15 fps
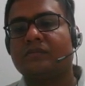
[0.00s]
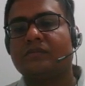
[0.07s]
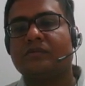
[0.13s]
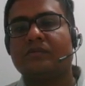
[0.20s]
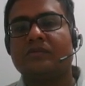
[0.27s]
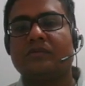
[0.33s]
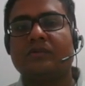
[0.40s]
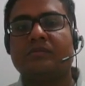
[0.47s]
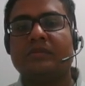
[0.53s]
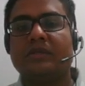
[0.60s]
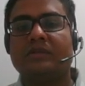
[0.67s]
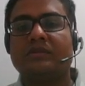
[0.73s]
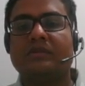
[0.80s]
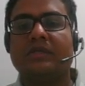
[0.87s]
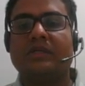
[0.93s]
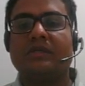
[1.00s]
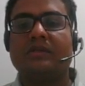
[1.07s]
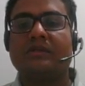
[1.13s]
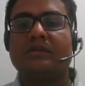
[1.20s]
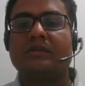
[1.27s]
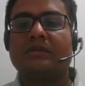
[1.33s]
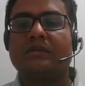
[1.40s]
So it means that
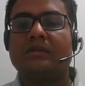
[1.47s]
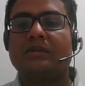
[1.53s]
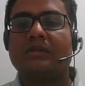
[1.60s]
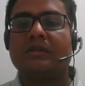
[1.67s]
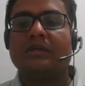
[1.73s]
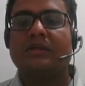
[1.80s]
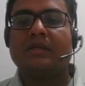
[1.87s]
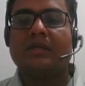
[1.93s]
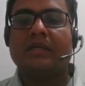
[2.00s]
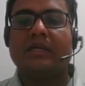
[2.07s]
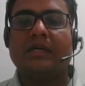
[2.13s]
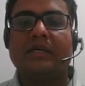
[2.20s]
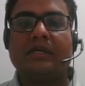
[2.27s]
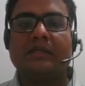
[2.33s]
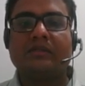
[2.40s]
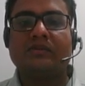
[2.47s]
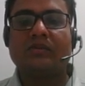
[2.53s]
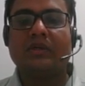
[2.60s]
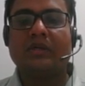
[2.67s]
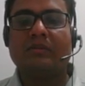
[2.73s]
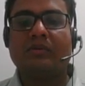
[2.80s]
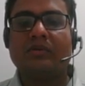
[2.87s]
here it is
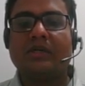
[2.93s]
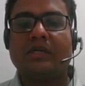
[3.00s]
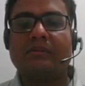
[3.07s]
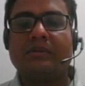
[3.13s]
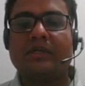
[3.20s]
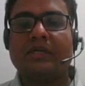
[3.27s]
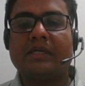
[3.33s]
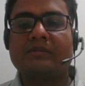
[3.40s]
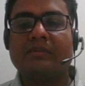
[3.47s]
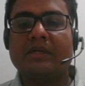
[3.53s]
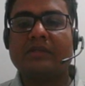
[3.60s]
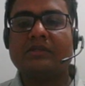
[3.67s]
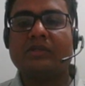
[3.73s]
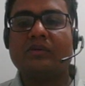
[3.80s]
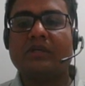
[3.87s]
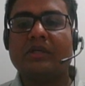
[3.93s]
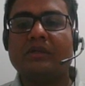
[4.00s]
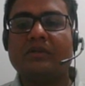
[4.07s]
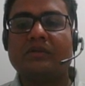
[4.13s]
told about adiabatic expansion only,